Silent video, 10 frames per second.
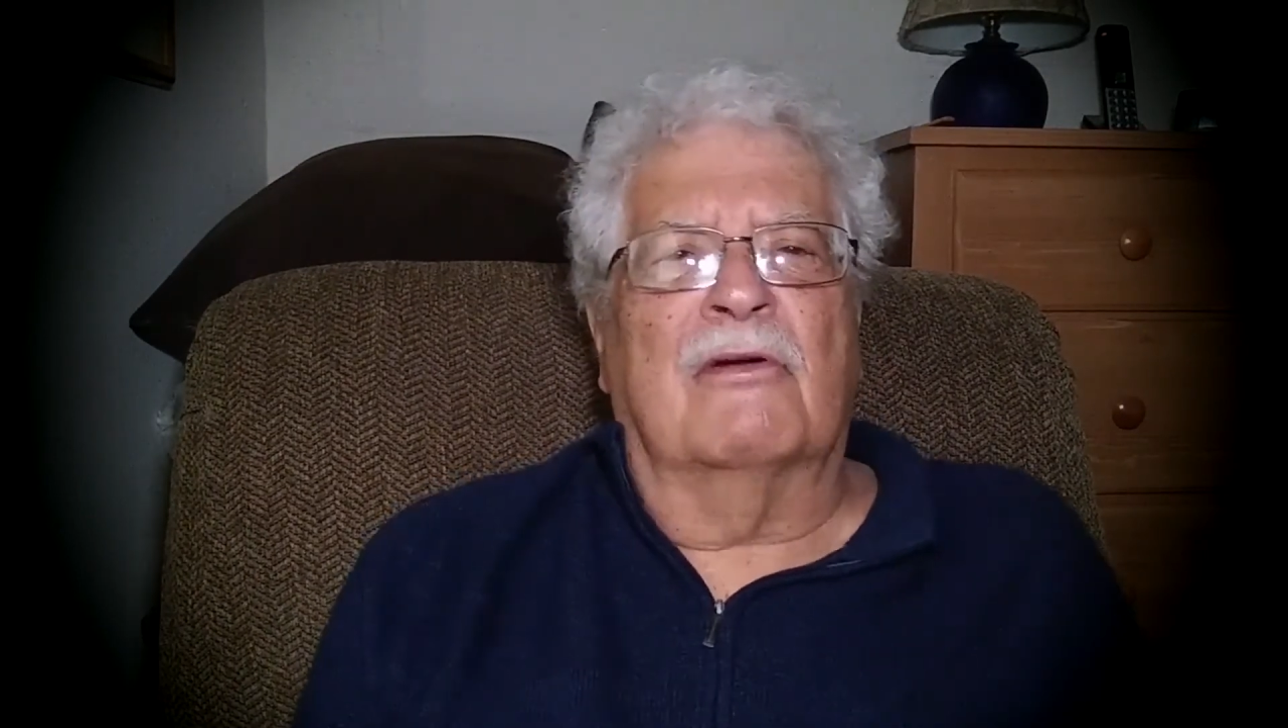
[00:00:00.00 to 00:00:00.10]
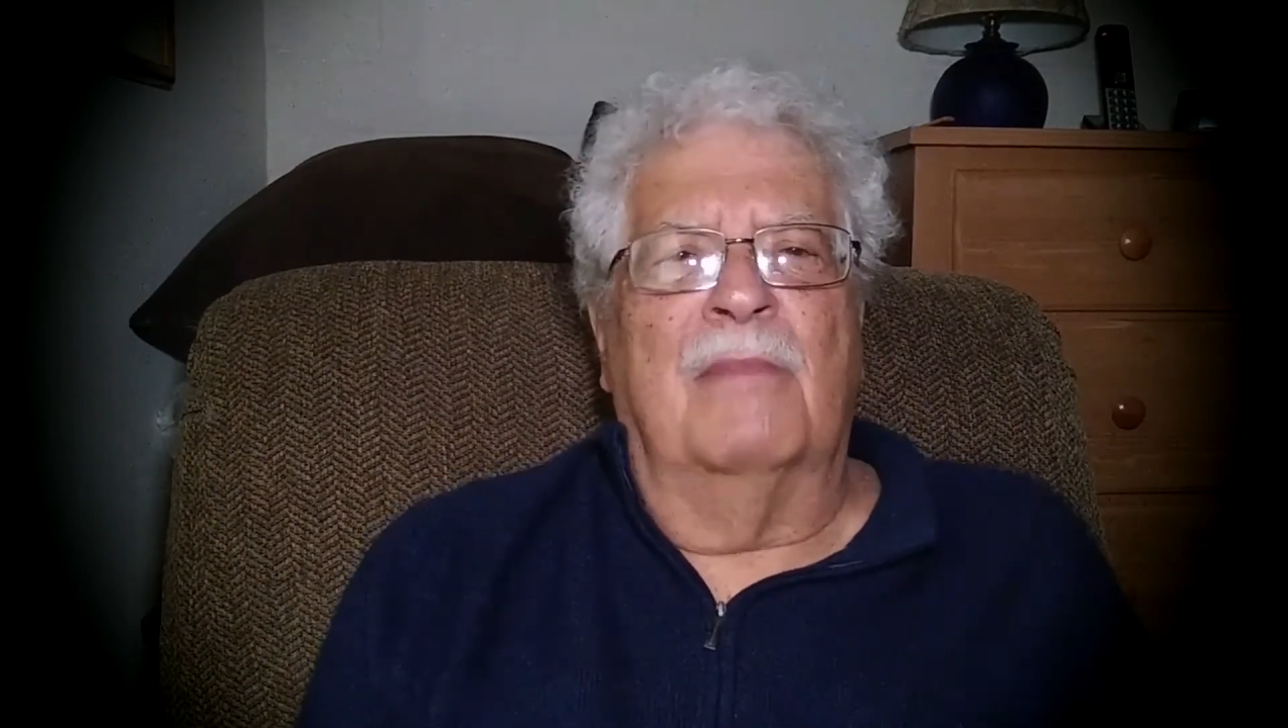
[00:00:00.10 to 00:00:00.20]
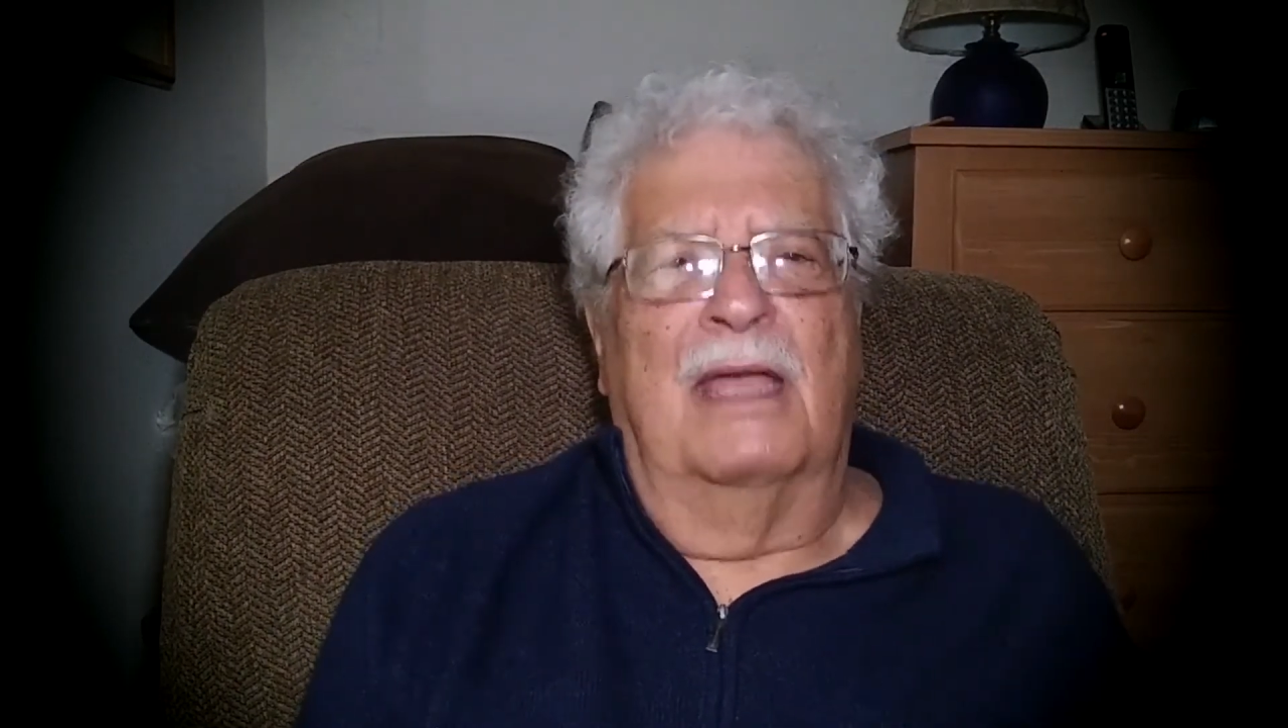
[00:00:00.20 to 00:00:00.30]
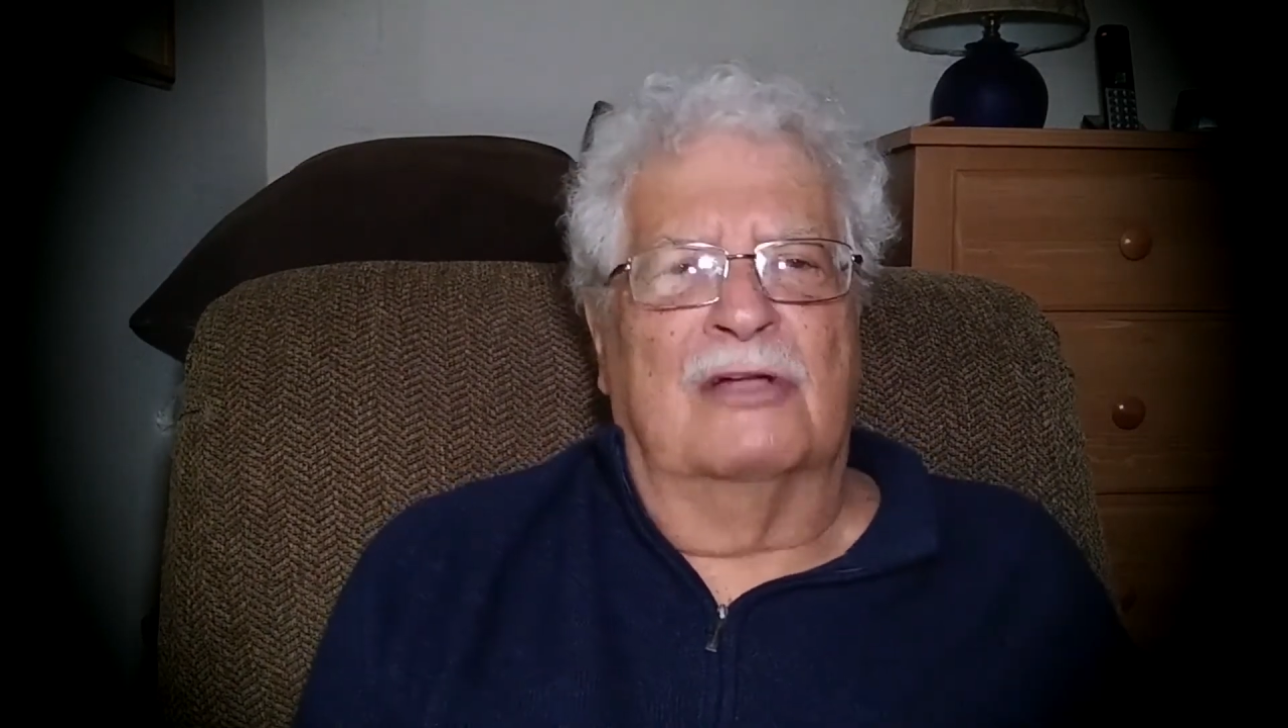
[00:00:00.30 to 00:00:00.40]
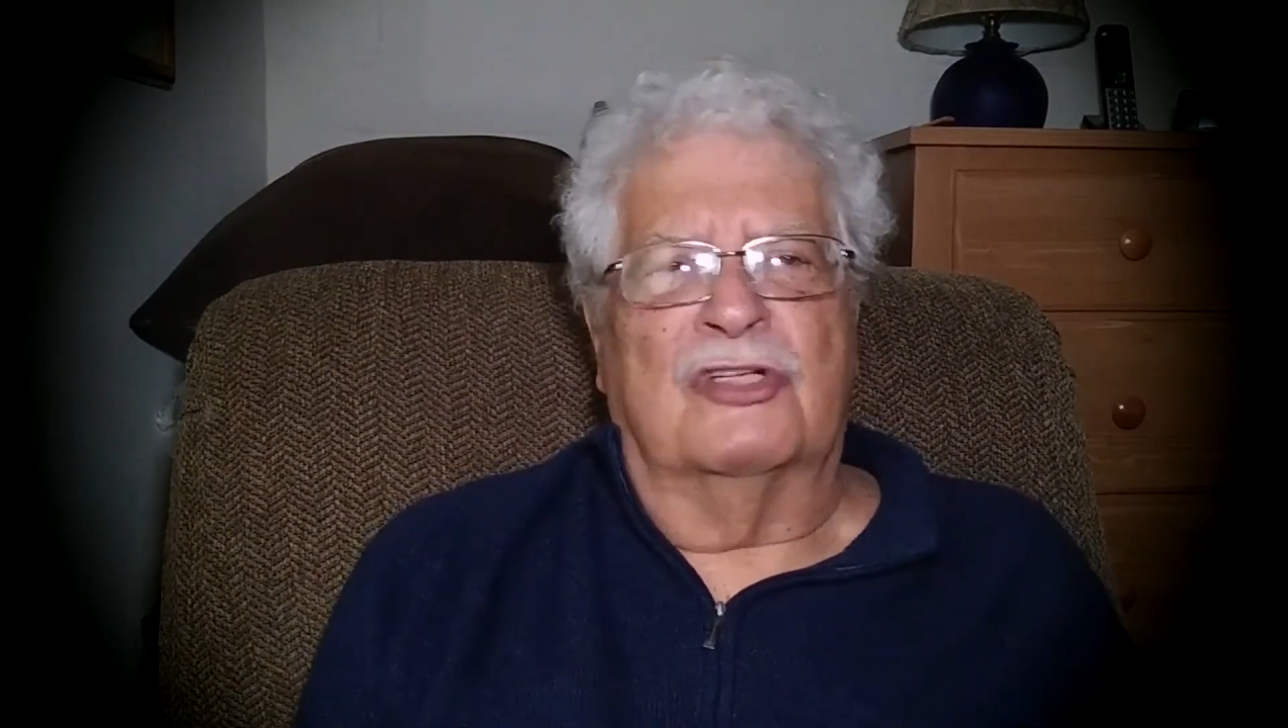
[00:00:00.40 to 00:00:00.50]

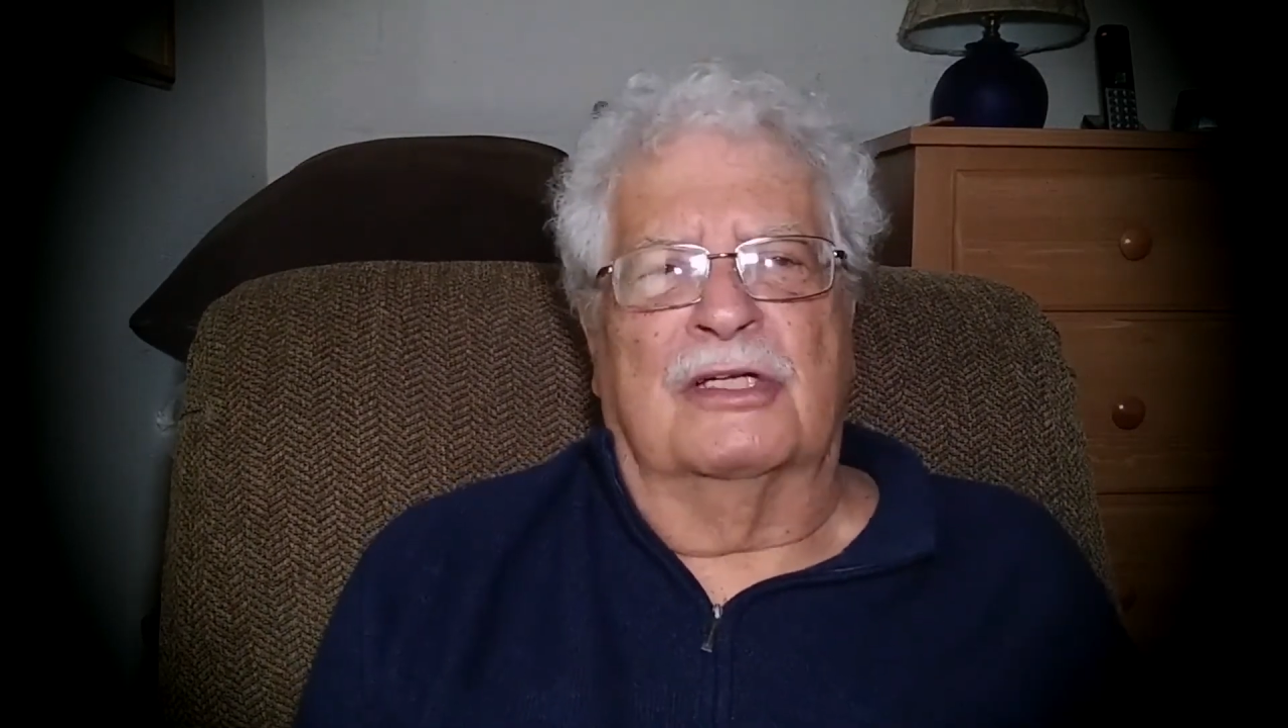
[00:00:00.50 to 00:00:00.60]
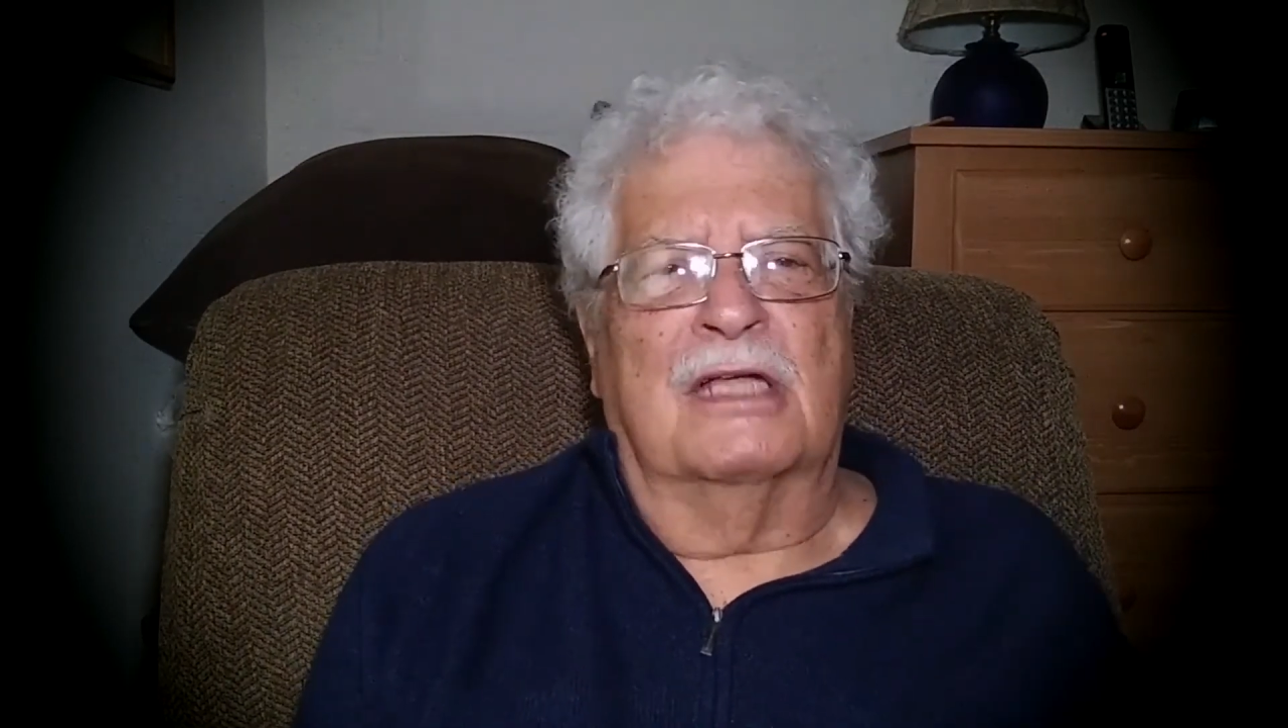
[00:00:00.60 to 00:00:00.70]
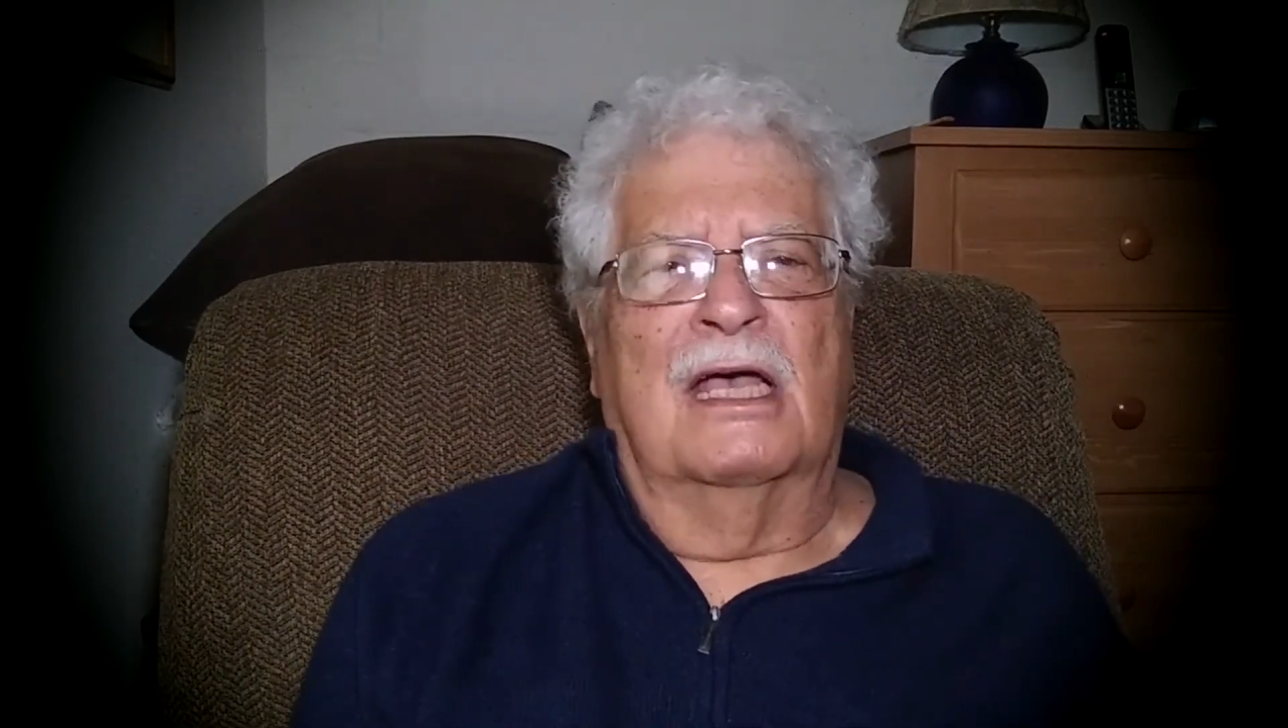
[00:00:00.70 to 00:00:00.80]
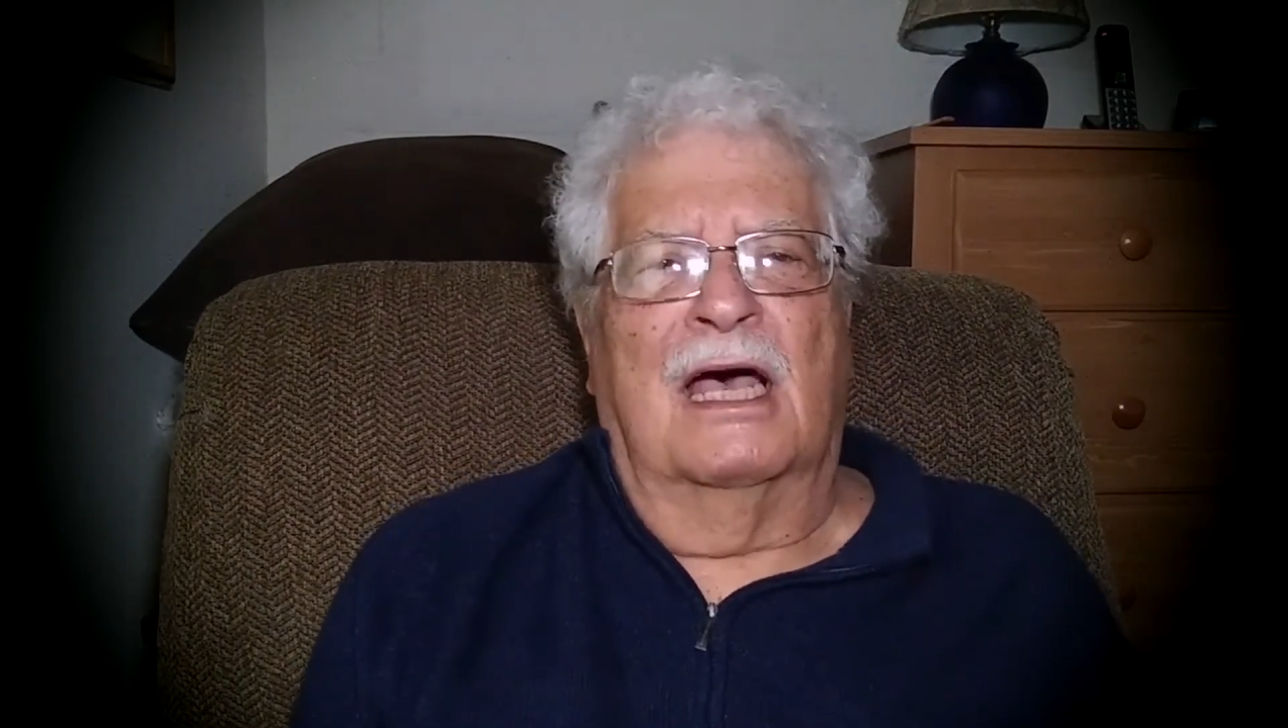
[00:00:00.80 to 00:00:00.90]
imagined